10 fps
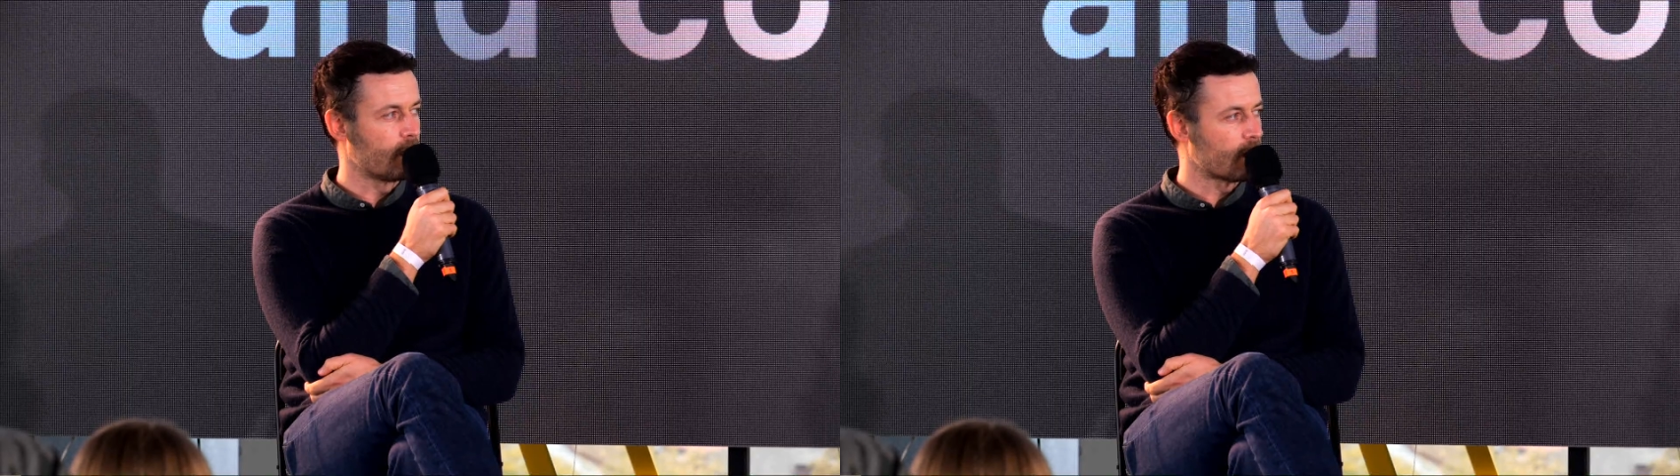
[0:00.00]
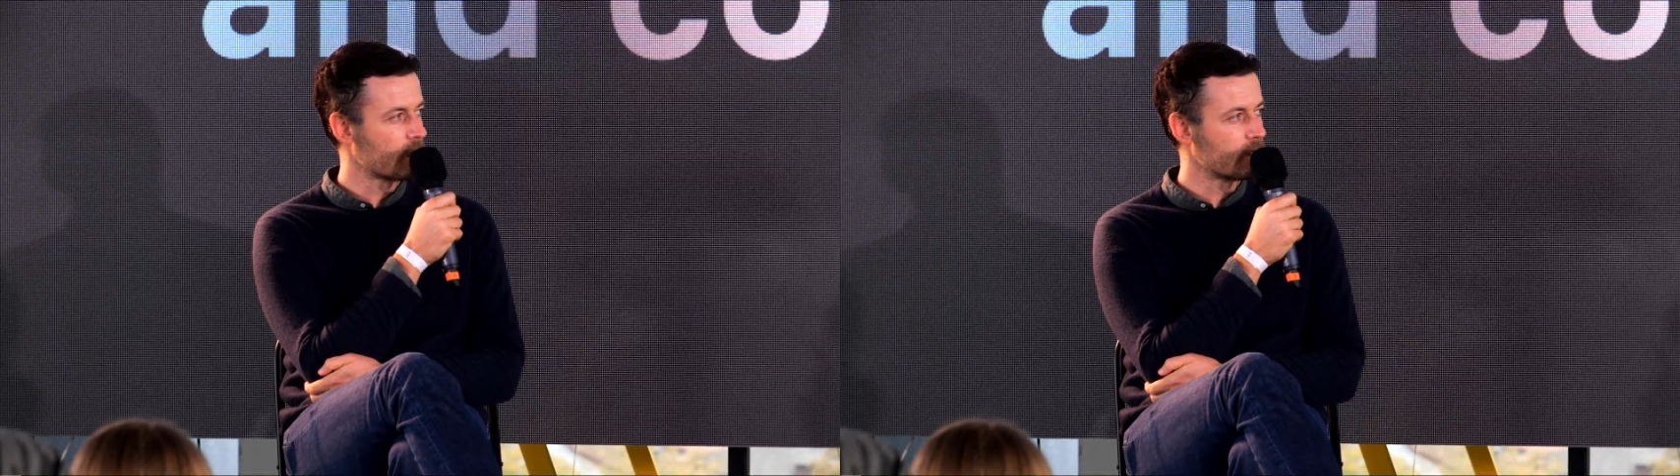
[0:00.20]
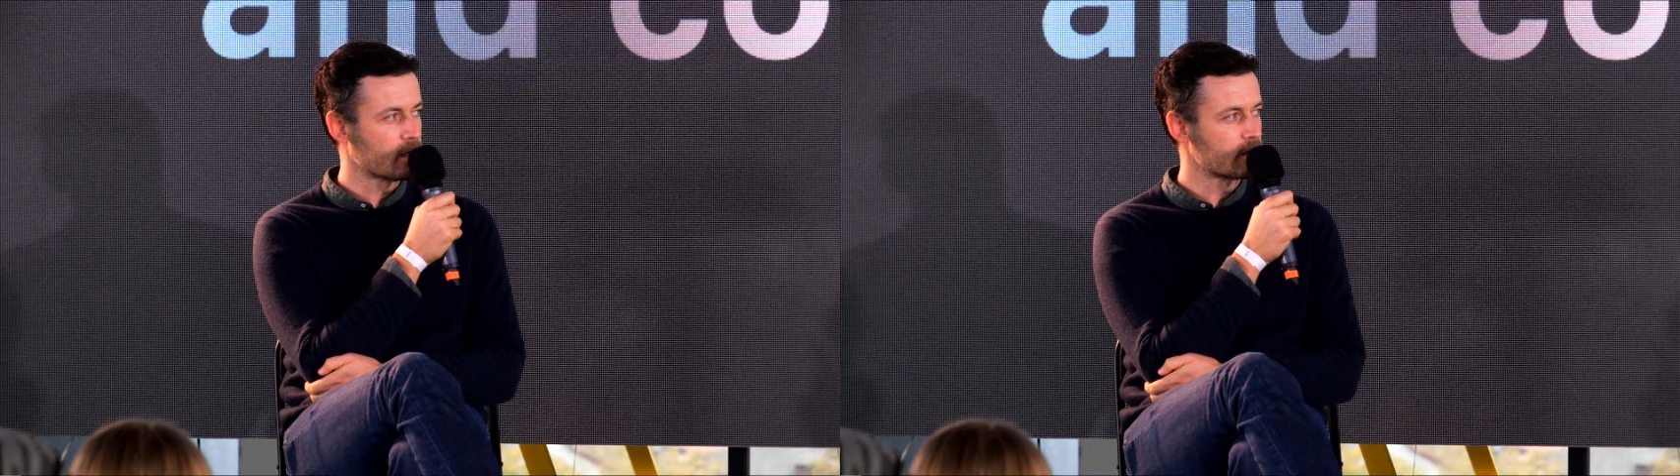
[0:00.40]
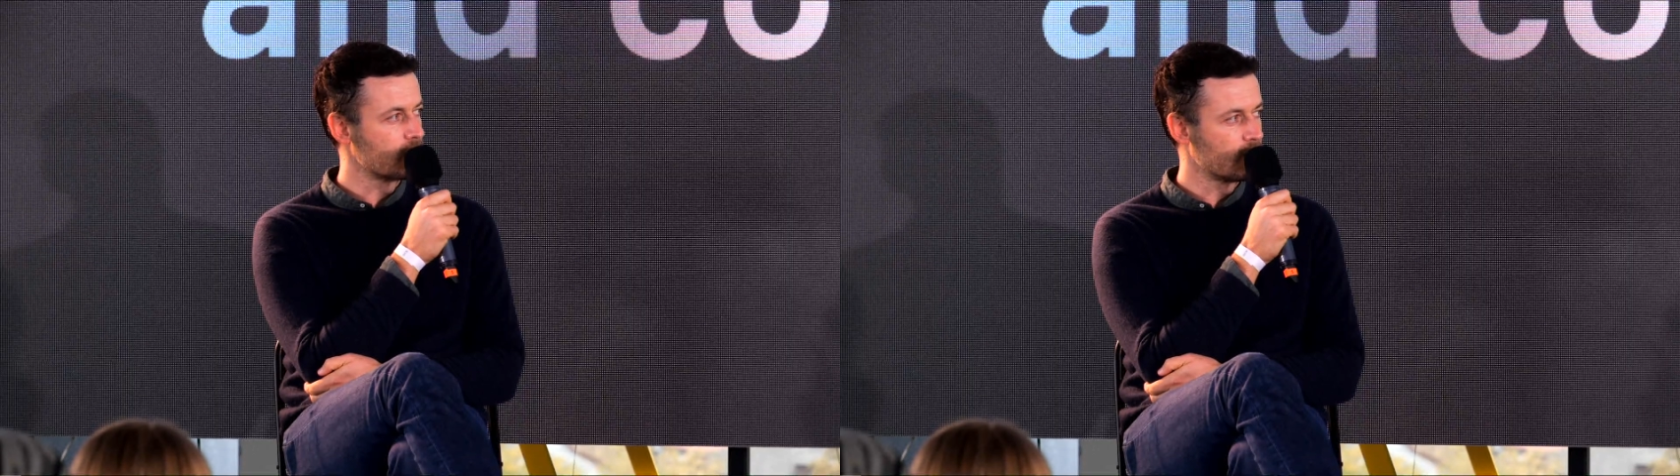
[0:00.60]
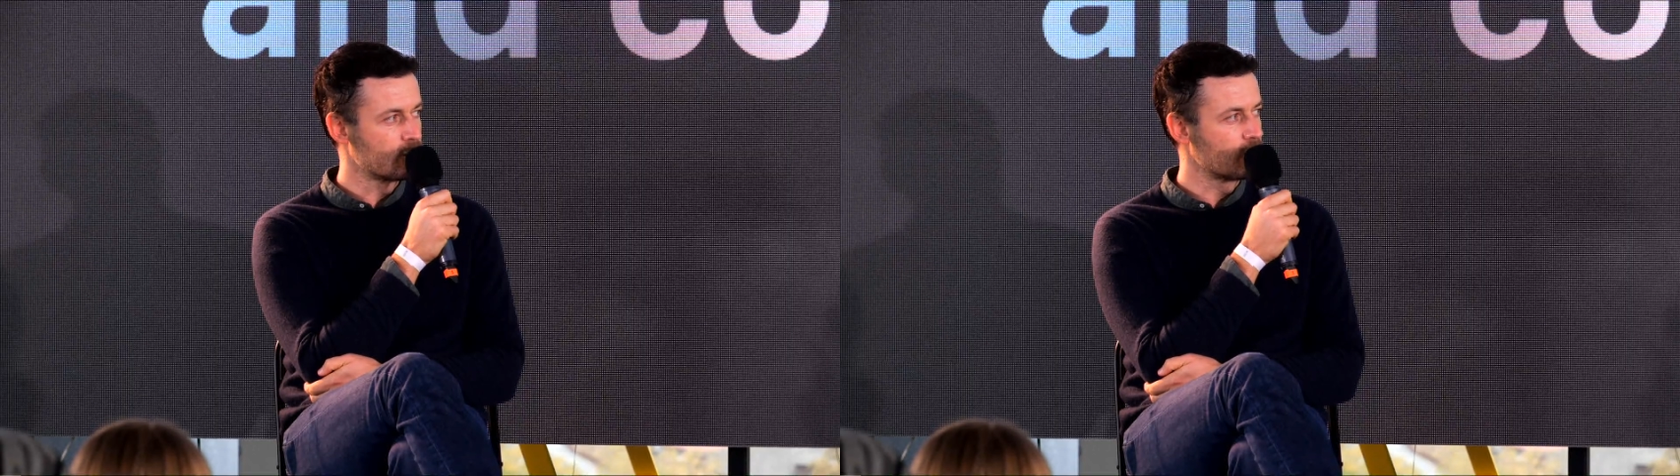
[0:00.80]

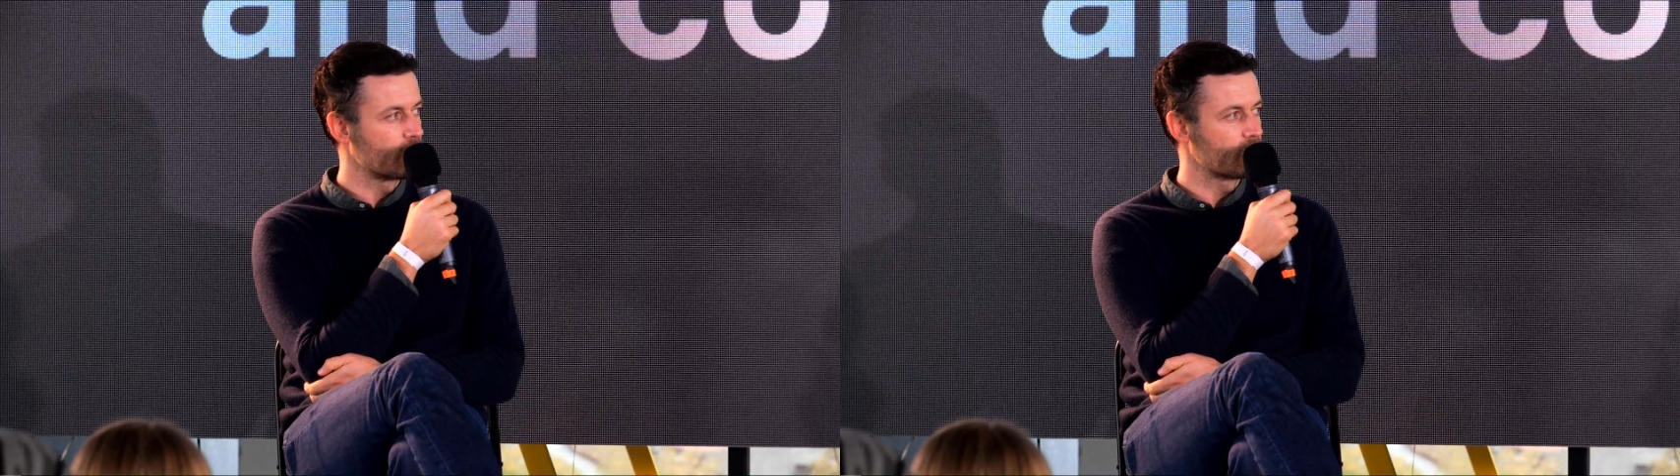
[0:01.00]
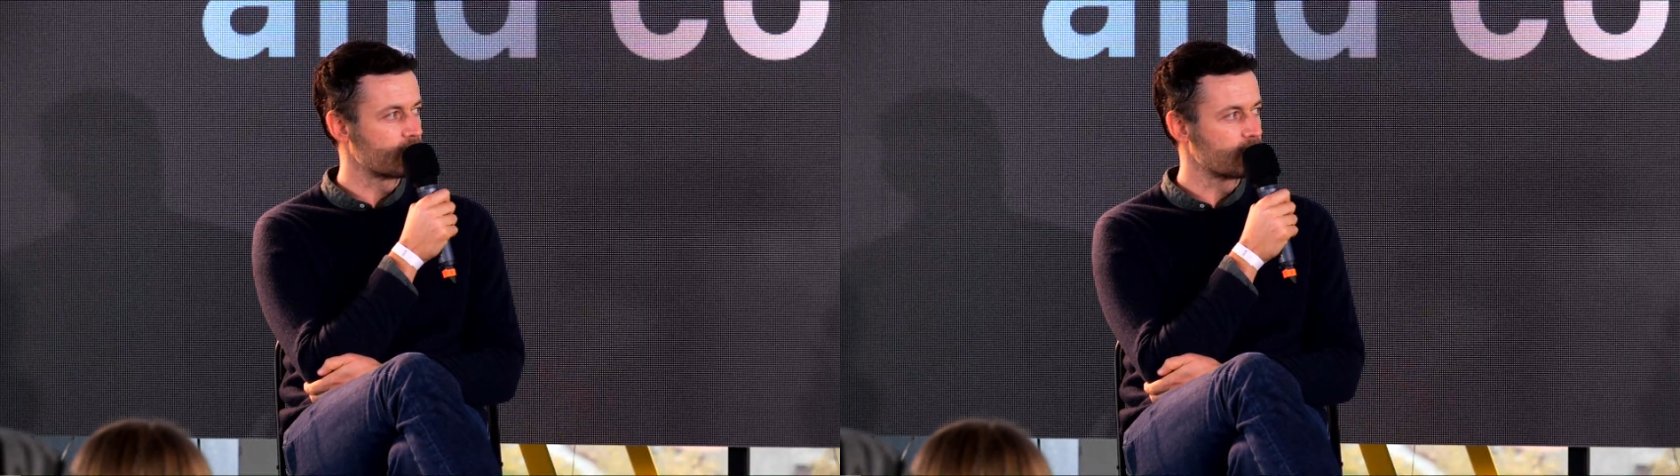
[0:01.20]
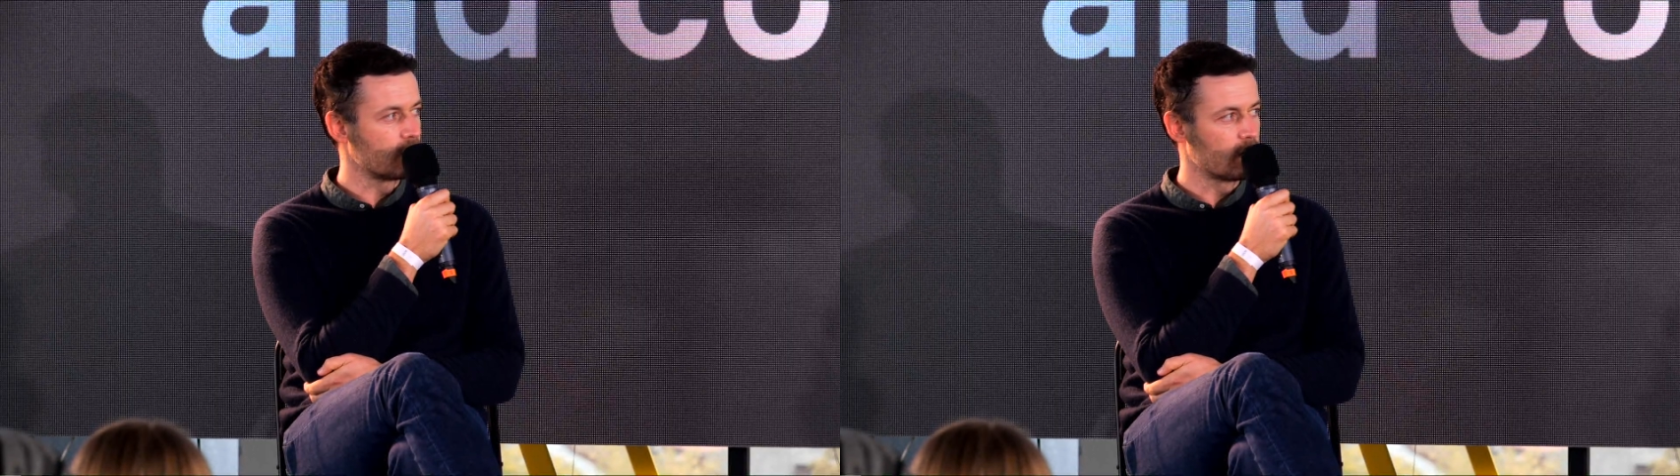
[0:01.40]
architects, engineers,